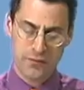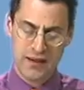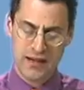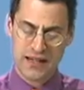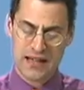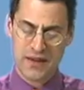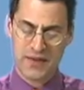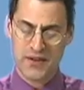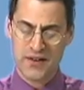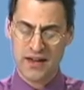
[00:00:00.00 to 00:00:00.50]
for me
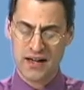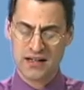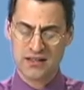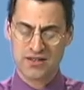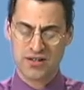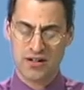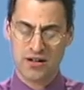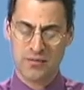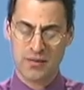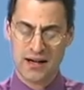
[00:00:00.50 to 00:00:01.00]
to get the
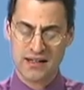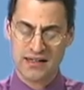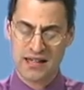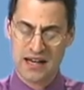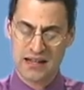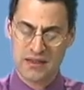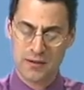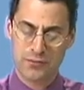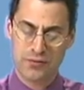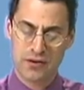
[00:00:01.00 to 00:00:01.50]
next term, I
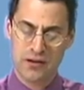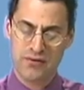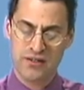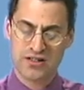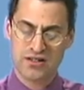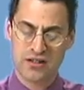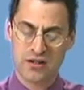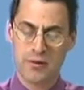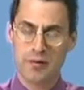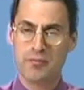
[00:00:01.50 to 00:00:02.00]
take the
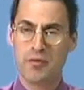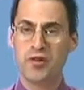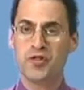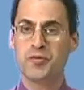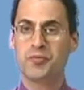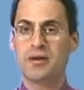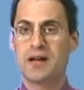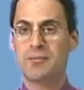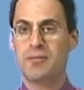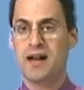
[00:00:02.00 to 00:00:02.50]
previous term and
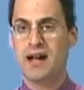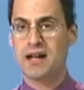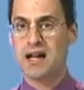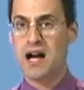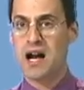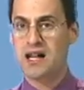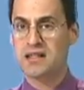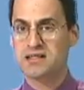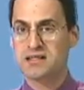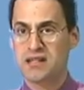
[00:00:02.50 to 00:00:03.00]
multiply by a
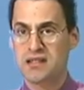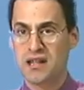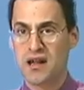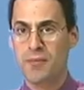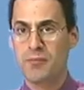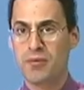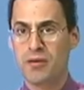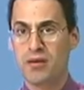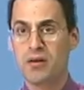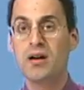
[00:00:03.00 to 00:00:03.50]
constant
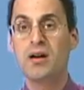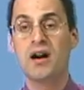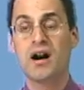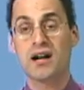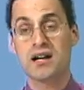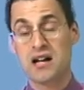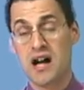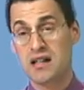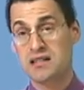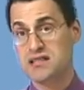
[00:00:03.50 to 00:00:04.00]
number,
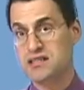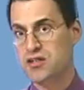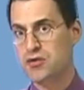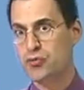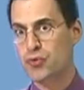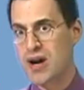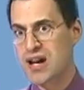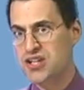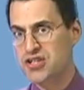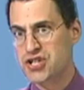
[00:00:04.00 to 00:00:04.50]
a constant
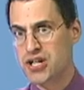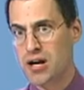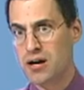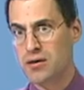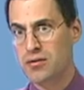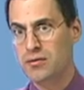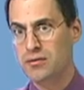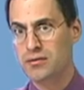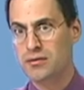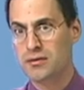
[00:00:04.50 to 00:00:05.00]

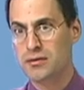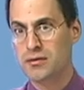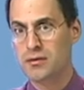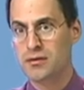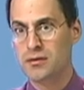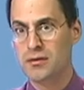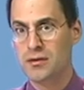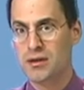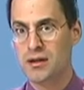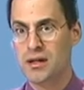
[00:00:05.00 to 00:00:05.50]
ratio.
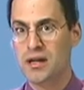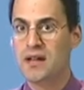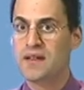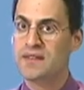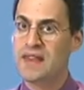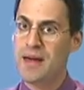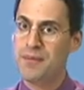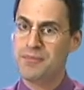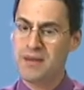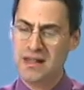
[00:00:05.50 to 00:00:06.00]

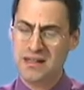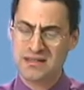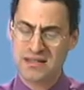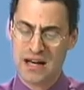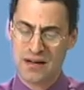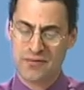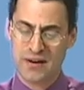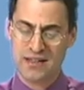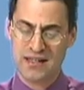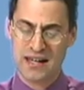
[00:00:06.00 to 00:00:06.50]
That means
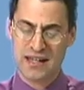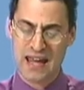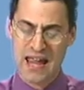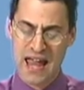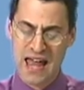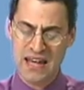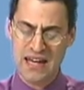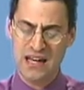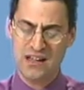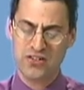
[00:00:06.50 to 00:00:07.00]
that if I take
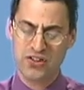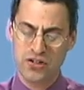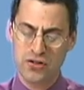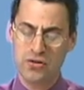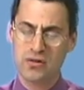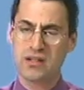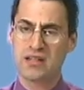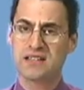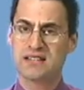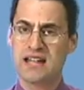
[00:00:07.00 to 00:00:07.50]
any
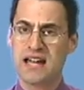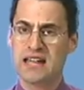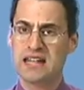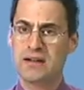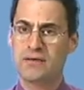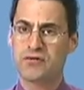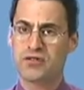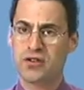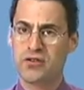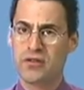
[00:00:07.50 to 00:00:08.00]
two
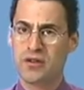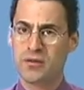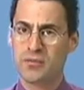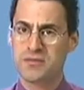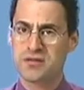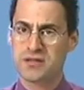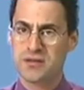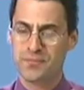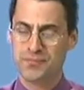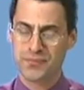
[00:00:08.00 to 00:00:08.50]
consecutive
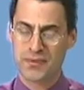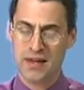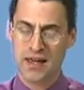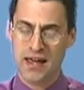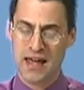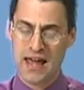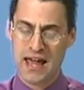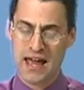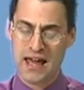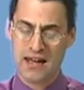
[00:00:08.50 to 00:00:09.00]
terms
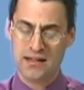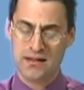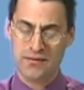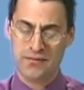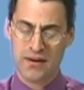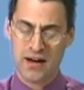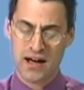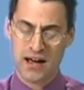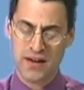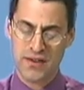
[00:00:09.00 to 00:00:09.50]
and
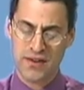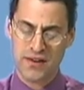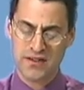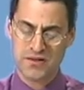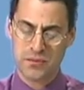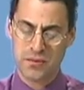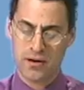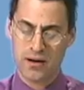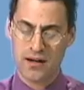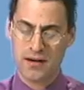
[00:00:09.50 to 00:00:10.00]
divide
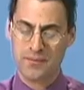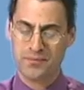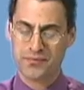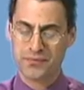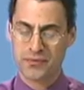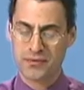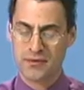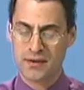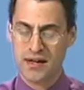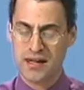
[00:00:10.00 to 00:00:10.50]
this one
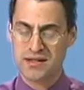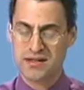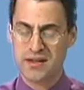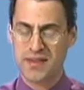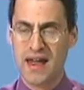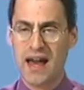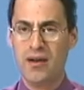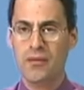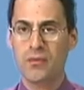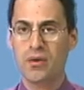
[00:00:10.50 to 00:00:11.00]

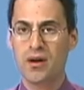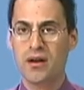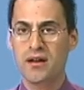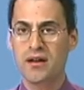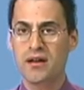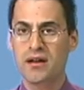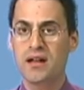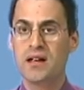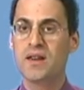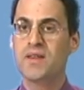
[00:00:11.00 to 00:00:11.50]
into that
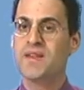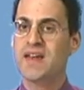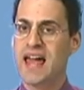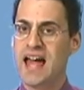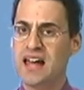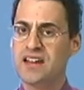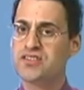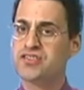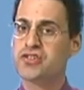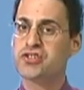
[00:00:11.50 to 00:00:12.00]
one, the
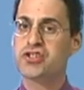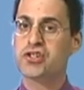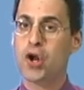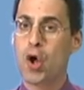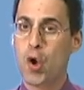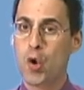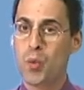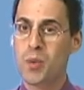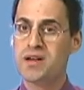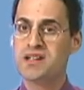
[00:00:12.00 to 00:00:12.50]
answer should
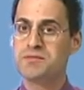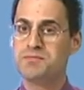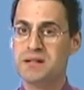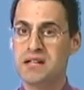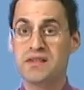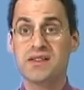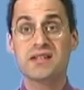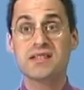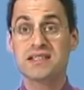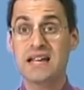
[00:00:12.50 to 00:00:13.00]
always
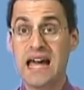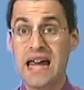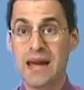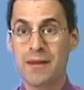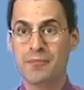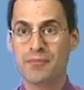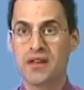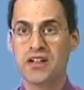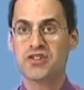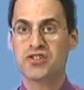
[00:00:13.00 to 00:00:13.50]
be the
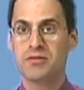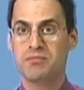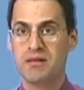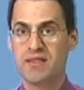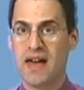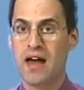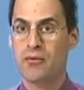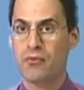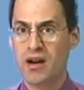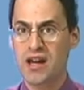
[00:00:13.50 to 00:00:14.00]
same. It should
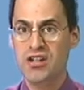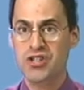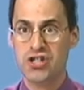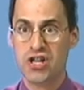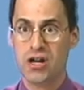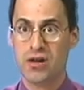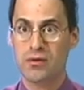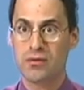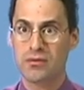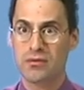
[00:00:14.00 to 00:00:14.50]
be that
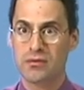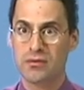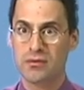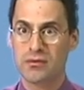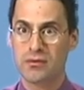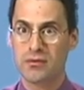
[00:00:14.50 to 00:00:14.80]
ratio.